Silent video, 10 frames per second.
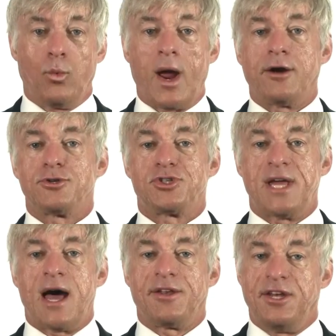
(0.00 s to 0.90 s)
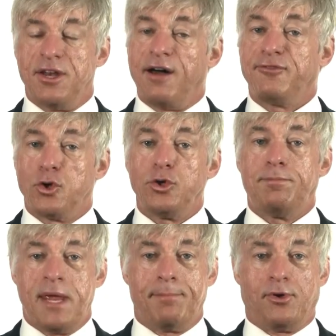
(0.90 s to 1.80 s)
wears down enough good
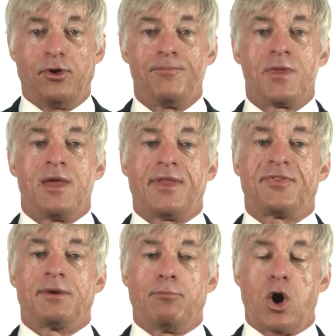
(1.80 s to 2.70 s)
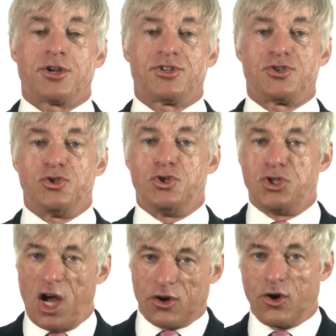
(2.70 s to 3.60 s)
people that the Marxist
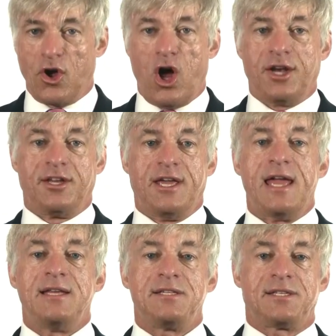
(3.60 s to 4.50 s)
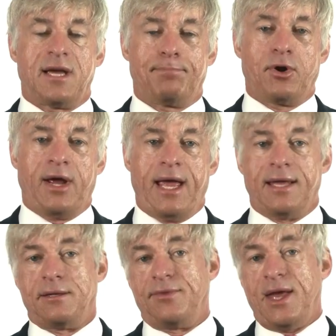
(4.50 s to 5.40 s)
juggernaut gains the upper
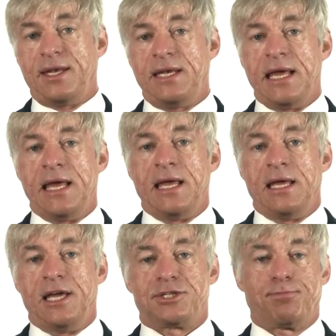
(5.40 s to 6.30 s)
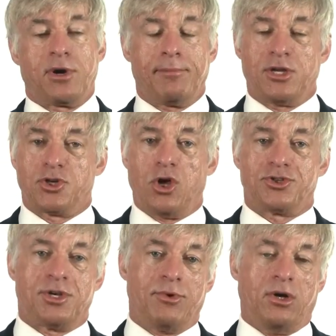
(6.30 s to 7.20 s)
hand, and then it's pretty much all
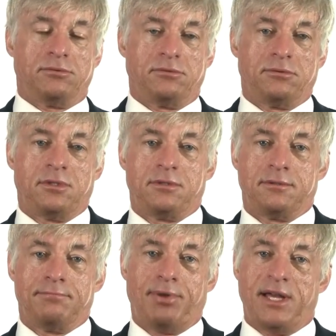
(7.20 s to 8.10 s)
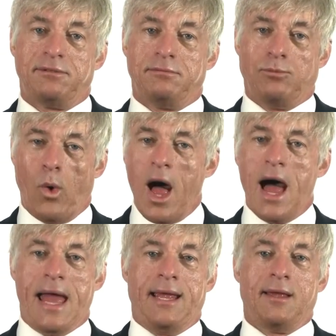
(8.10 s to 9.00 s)
she wrote. But
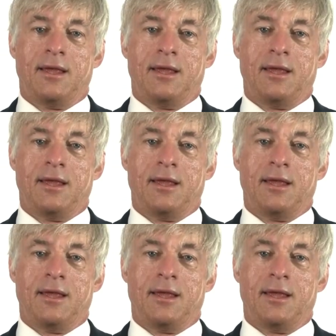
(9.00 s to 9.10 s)
why?